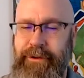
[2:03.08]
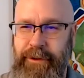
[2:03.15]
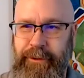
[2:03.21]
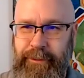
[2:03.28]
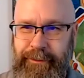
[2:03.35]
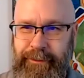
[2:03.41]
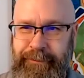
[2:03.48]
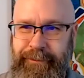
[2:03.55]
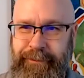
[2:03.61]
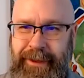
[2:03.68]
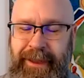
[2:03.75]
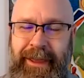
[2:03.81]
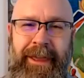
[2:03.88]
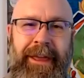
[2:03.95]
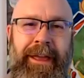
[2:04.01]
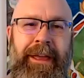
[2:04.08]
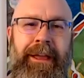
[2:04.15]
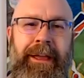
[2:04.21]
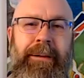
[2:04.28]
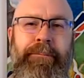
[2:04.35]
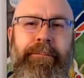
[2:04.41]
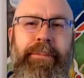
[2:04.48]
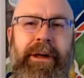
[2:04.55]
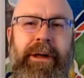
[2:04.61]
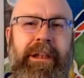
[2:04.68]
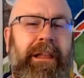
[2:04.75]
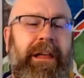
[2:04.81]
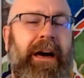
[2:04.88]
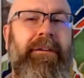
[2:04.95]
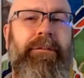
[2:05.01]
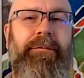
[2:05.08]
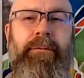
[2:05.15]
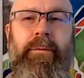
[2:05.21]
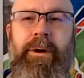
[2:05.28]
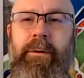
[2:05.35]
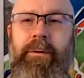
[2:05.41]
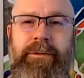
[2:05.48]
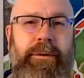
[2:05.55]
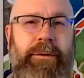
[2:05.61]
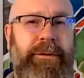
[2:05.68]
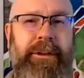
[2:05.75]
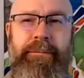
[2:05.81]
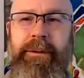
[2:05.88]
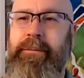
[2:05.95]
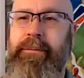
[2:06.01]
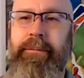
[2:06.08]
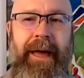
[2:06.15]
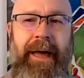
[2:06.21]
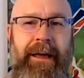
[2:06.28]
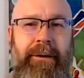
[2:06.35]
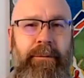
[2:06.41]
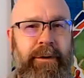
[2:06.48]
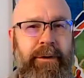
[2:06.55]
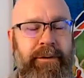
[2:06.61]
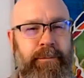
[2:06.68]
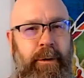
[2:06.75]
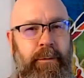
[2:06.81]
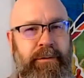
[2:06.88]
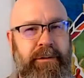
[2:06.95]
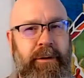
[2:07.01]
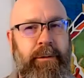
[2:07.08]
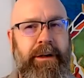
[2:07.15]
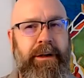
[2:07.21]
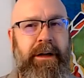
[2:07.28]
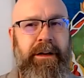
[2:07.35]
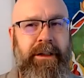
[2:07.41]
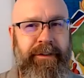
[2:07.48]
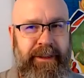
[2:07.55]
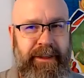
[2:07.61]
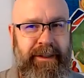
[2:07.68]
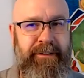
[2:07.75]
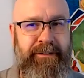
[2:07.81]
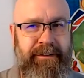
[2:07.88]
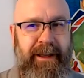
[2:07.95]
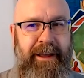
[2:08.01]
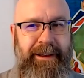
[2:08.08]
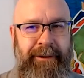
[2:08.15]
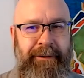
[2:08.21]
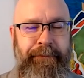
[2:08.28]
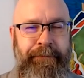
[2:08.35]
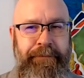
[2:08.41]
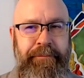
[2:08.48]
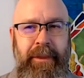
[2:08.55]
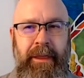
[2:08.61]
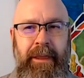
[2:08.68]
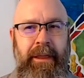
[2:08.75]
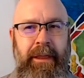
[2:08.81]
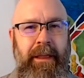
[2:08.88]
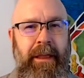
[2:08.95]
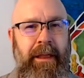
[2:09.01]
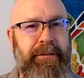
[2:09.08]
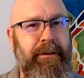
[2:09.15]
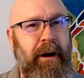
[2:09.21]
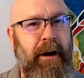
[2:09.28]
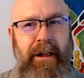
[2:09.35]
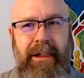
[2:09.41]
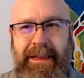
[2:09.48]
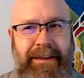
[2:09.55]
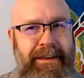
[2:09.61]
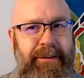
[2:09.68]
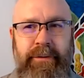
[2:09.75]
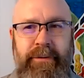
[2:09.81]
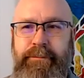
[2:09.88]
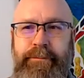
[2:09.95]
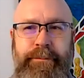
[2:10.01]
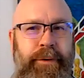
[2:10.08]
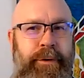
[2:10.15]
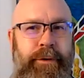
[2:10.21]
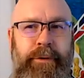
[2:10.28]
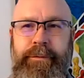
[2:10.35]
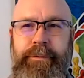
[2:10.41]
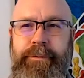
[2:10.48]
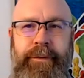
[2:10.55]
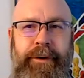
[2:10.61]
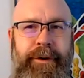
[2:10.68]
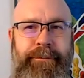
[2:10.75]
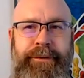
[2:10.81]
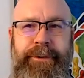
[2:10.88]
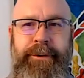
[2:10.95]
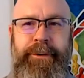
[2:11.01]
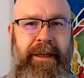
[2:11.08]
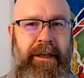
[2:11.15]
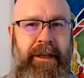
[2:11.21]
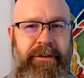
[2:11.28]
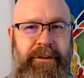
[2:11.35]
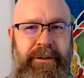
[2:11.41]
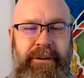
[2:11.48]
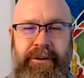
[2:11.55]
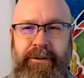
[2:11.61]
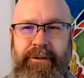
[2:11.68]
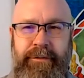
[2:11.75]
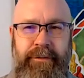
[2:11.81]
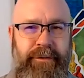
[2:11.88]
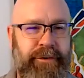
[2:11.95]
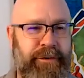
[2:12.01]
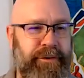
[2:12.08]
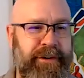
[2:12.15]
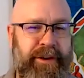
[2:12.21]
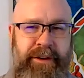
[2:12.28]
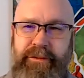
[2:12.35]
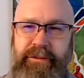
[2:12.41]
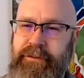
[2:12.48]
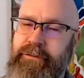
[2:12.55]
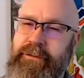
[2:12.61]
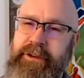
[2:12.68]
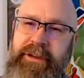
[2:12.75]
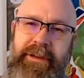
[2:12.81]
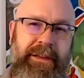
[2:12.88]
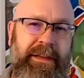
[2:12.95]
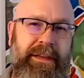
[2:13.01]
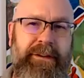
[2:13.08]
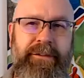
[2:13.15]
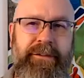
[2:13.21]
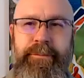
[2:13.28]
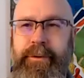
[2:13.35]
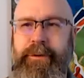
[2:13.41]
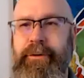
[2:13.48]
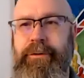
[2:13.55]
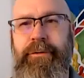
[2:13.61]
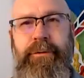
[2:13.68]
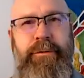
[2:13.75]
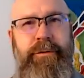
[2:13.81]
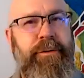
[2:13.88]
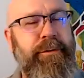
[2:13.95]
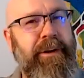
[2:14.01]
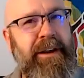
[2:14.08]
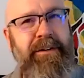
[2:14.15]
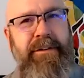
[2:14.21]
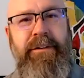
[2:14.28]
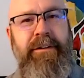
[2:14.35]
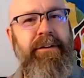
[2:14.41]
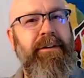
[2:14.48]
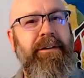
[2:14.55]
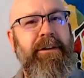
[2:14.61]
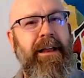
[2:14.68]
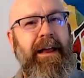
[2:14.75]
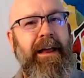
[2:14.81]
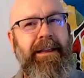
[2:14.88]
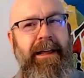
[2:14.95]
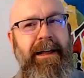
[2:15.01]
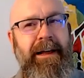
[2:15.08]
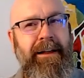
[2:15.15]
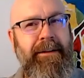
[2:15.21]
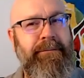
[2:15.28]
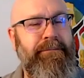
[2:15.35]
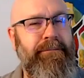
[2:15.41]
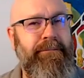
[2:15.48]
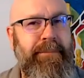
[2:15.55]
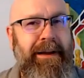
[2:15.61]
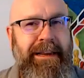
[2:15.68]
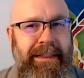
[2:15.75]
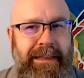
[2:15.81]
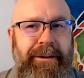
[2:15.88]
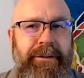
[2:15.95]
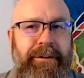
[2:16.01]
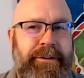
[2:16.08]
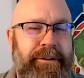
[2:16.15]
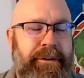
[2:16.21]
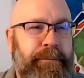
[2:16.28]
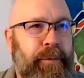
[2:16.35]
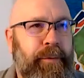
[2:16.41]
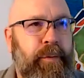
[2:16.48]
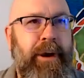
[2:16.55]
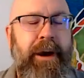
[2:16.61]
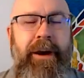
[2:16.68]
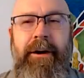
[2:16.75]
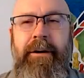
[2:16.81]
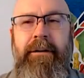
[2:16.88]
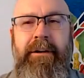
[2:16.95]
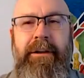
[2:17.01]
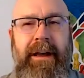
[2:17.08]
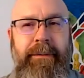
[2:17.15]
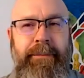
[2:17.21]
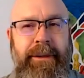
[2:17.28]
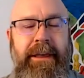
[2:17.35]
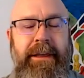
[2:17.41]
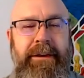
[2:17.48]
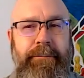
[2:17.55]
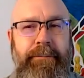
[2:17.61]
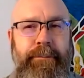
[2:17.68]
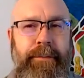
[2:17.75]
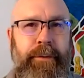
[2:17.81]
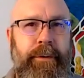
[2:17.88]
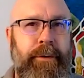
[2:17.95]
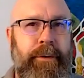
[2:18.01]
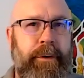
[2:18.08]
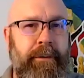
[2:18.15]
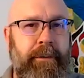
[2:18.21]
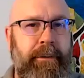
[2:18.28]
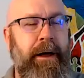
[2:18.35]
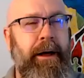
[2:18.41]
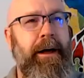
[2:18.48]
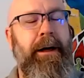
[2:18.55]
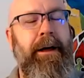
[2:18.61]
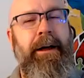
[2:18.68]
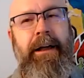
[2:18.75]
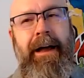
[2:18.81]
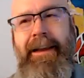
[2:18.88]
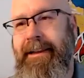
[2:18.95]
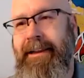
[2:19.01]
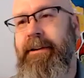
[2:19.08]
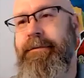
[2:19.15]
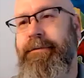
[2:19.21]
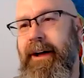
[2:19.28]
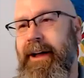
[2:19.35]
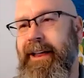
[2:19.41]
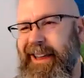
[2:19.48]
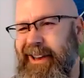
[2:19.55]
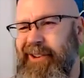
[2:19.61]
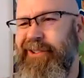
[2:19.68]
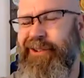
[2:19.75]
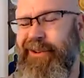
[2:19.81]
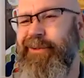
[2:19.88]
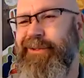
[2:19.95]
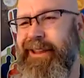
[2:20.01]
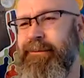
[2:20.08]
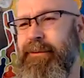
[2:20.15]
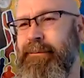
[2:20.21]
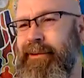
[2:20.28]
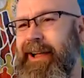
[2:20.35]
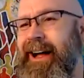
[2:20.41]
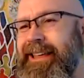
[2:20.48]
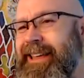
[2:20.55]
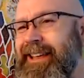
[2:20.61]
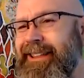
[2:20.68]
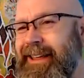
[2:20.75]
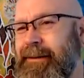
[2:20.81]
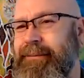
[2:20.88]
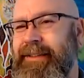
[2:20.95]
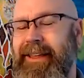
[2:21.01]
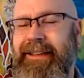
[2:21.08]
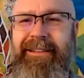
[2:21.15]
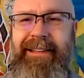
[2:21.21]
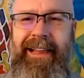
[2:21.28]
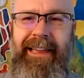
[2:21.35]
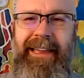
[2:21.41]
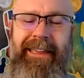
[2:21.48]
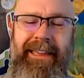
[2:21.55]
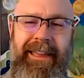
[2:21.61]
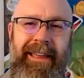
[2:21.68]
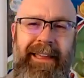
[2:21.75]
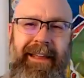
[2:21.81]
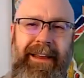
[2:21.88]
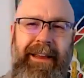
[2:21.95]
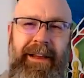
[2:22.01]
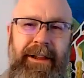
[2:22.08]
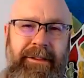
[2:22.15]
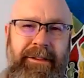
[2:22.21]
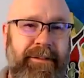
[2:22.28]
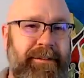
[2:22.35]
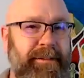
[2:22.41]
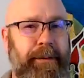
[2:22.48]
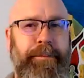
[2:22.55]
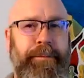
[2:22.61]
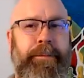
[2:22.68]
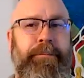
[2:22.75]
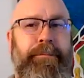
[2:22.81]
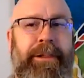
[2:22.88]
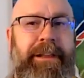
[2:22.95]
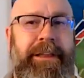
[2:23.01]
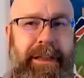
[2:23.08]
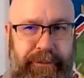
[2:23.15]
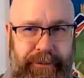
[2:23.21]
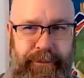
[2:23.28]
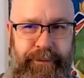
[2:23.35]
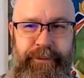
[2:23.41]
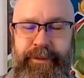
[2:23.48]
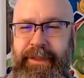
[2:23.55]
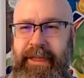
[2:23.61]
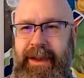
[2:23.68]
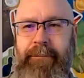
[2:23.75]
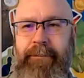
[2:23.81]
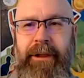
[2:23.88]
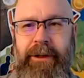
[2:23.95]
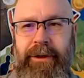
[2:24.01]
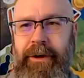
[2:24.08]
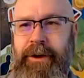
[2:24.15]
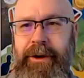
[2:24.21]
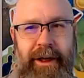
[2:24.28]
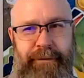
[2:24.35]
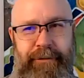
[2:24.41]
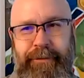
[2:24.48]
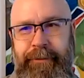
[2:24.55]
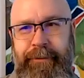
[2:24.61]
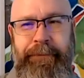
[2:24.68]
to do, but a lot of what was holding people back was what was going on the inside. And so all I did was pull from 2,000 years of church history in spiritual direction. I got my leaders into prayer. God began to identify issues that were blocking them, things like the simple belief that I'm not good enough.